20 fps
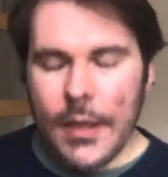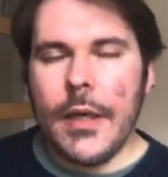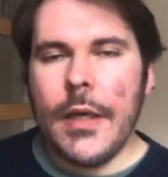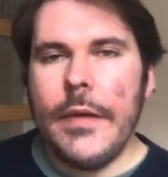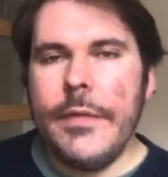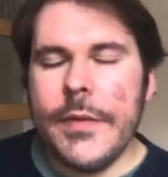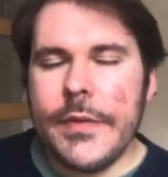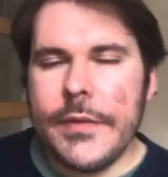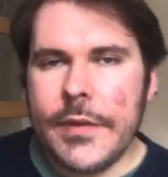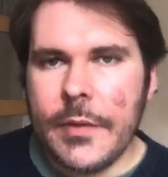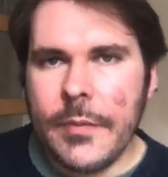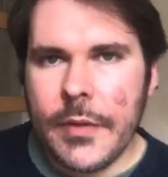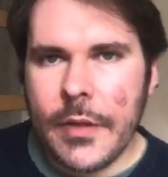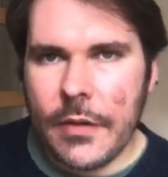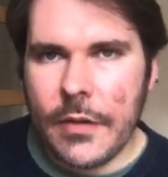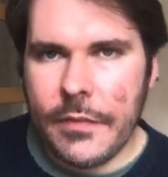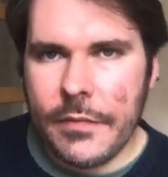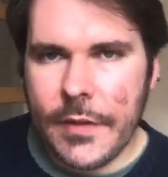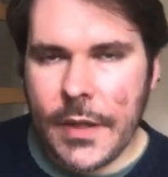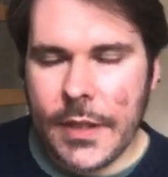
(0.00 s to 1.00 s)
in the summer
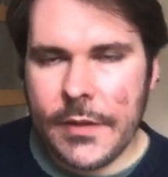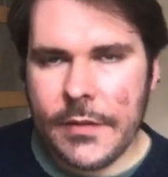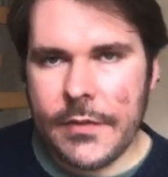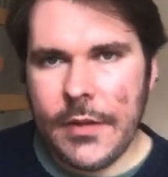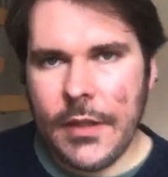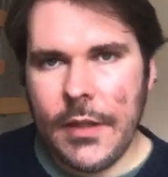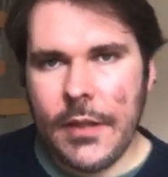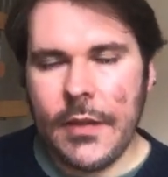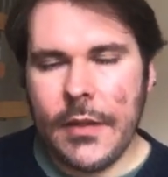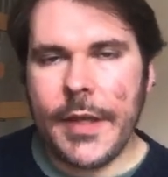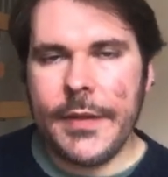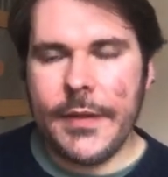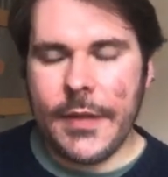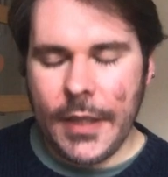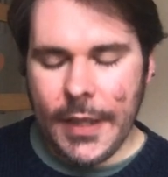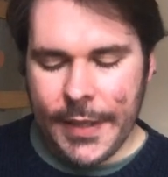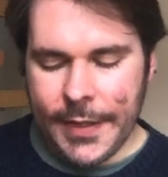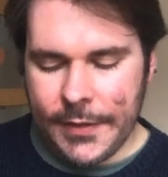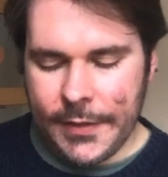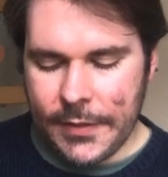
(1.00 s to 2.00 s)
of
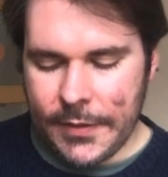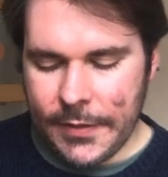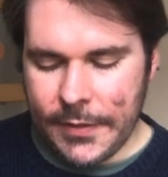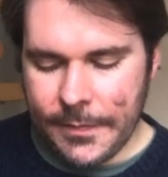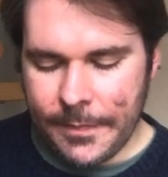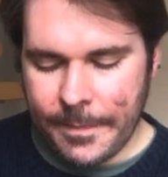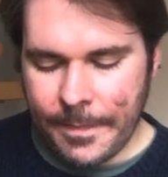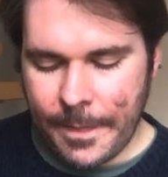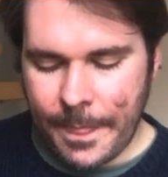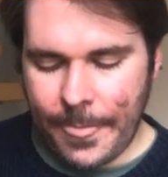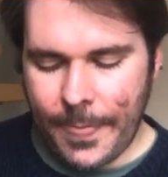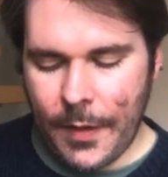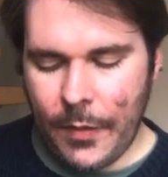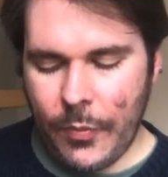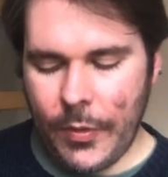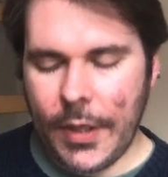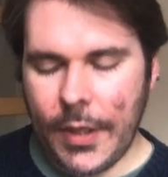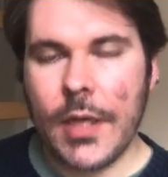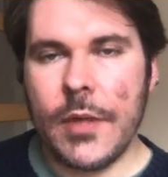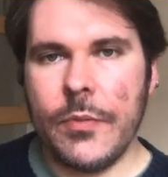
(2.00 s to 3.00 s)
1998,
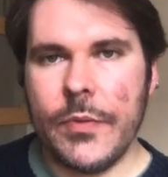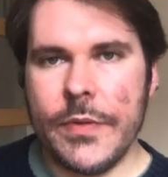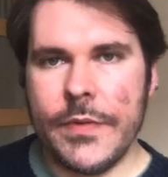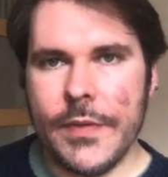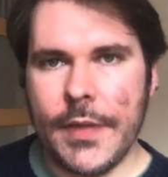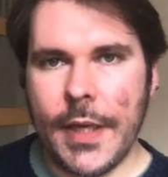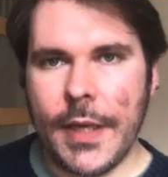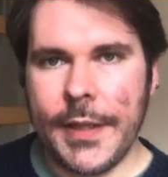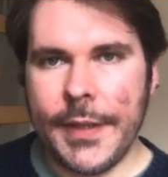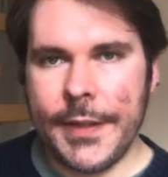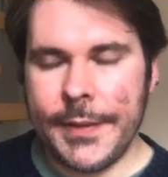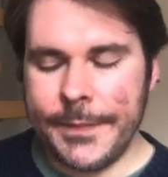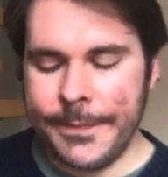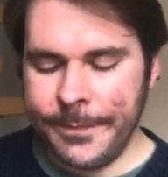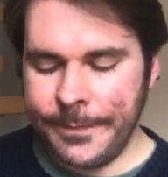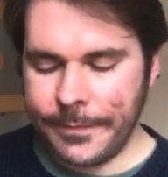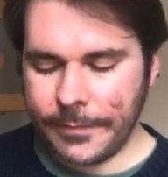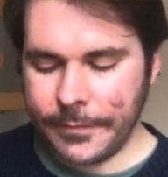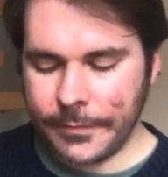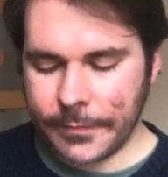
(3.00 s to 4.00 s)
when I was nine,
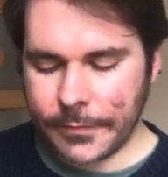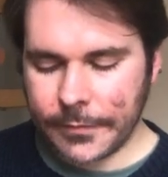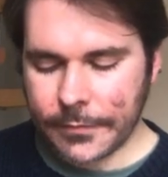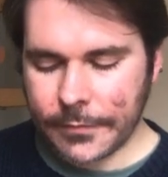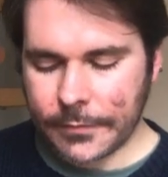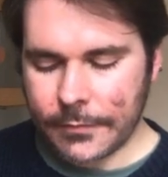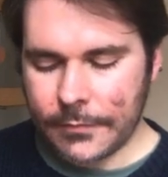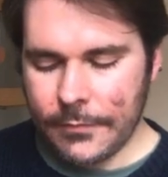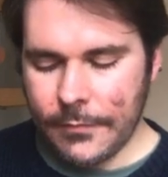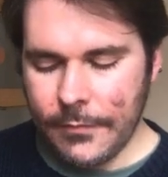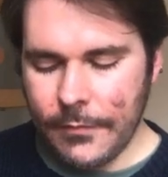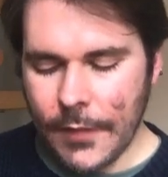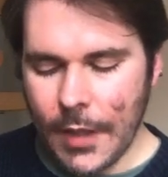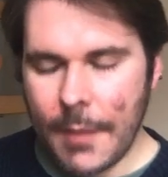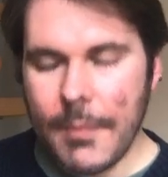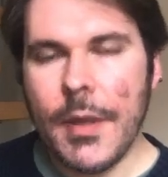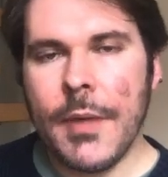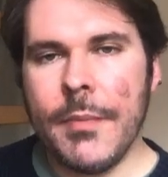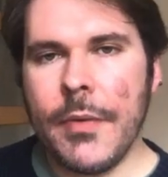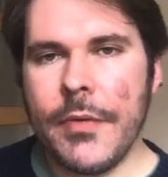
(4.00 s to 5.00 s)

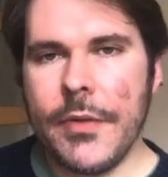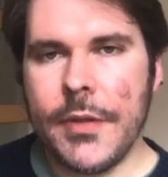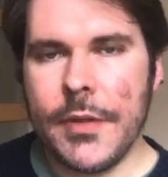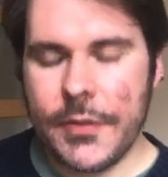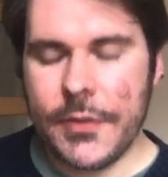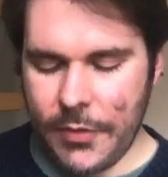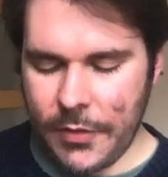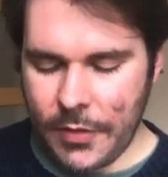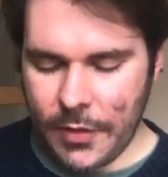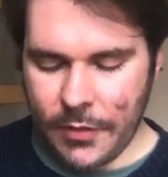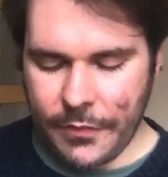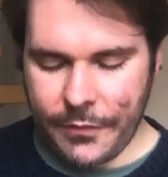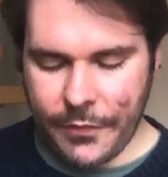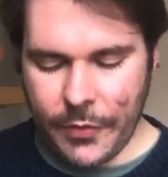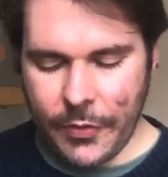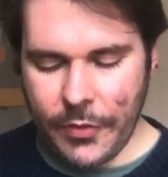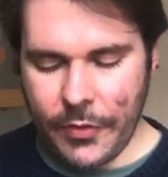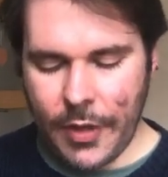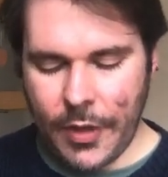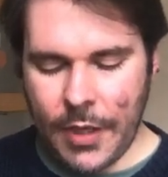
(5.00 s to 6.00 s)
my mother took a
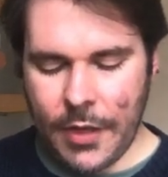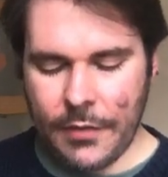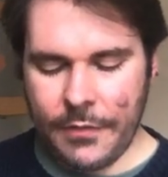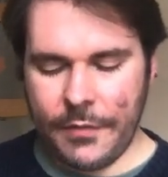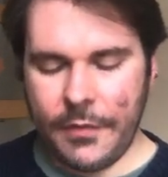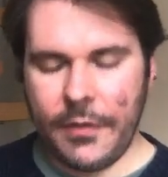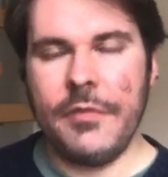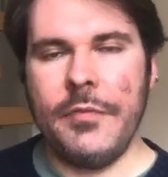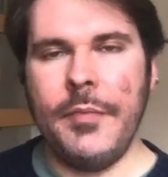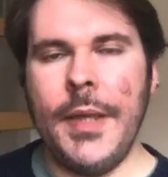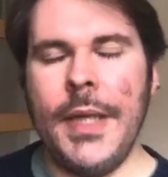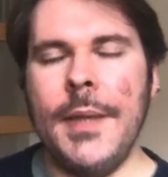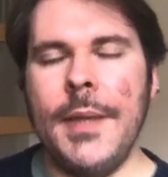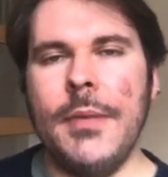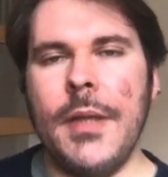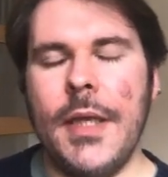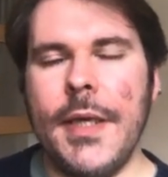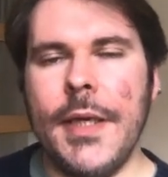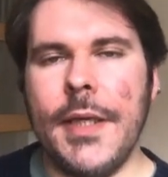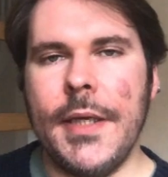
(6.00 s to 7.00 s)
photograph of me
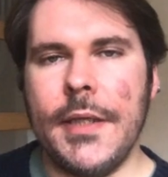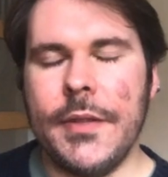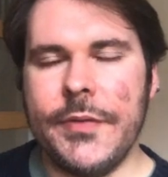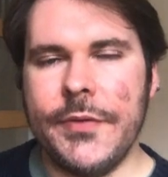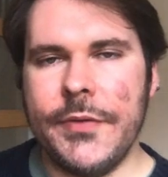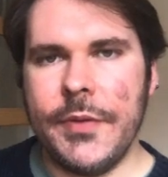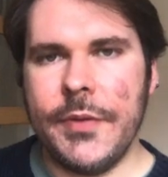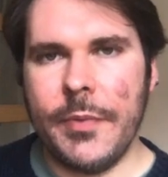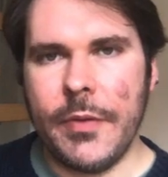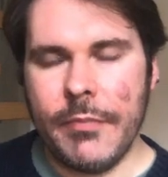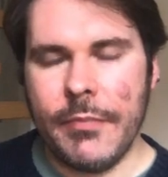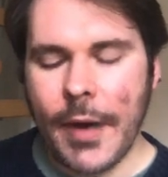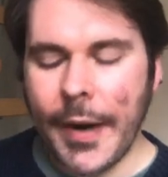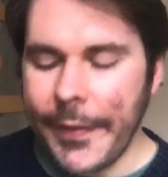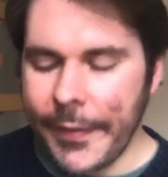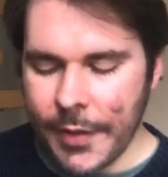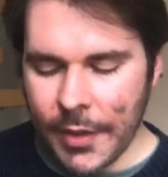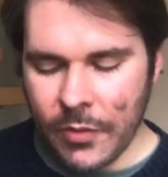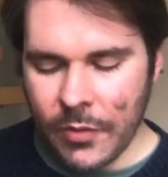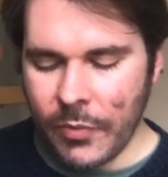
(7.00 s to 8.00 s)
playing Super
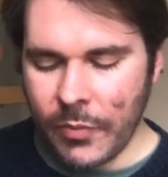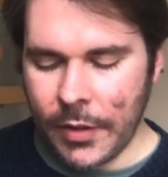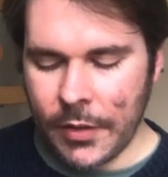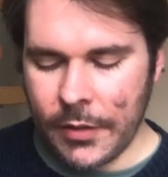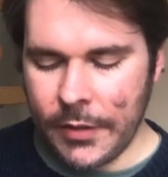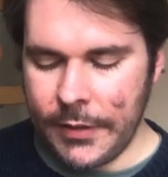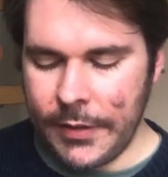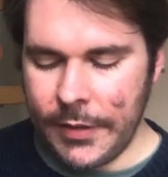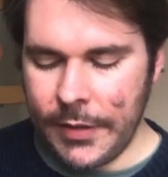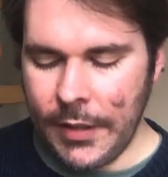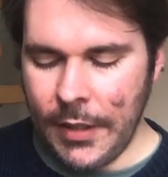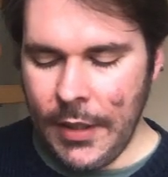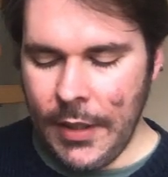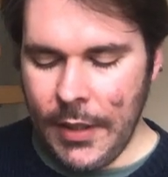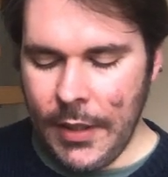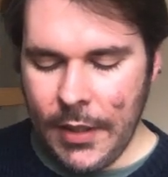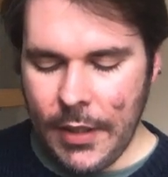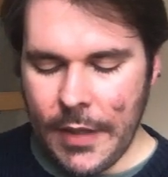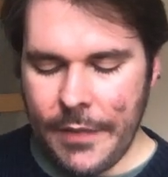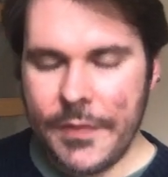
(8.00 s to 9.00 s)
Mario World
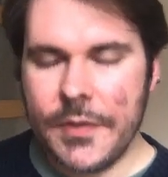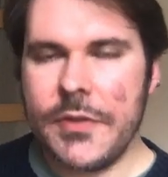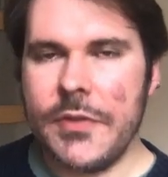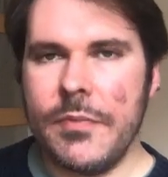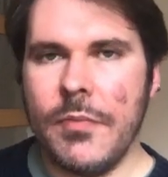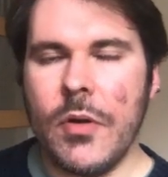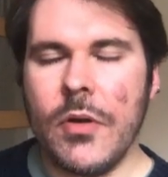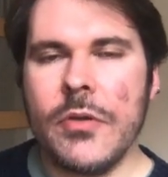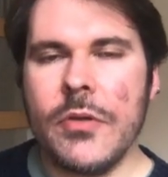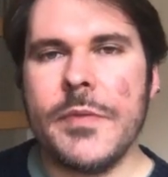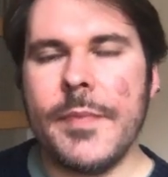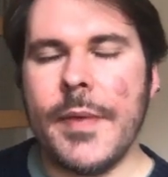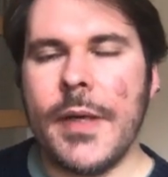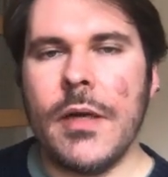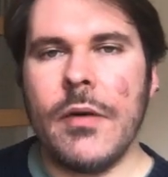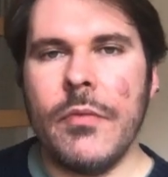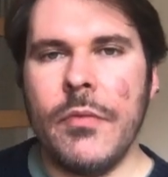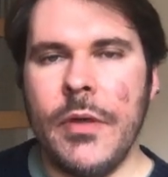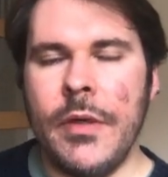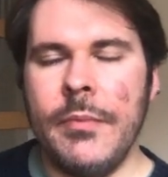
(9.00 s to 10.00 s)
in the small
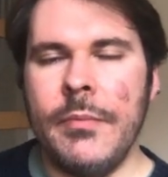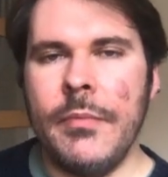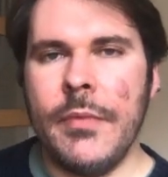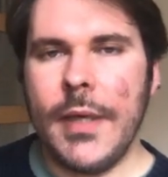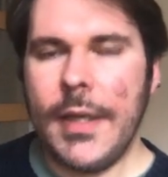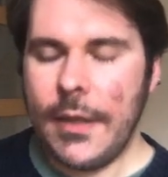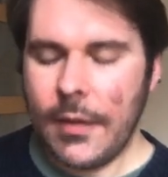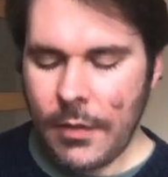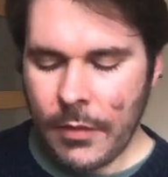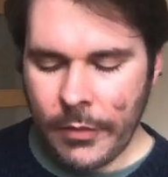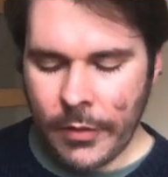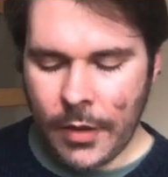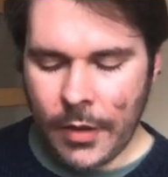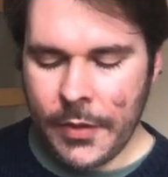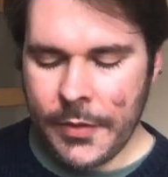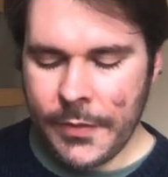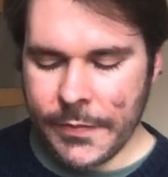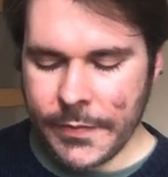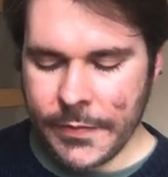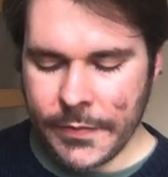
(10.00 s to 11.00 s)
spare room in our
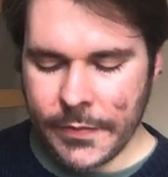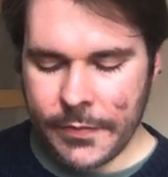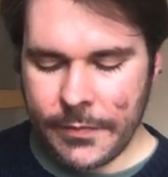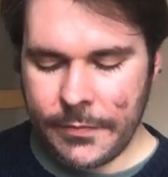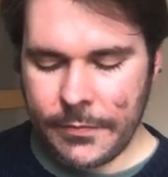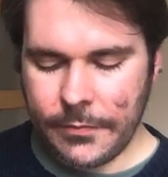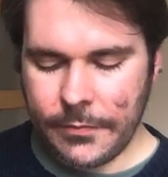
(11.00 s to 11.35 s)
house.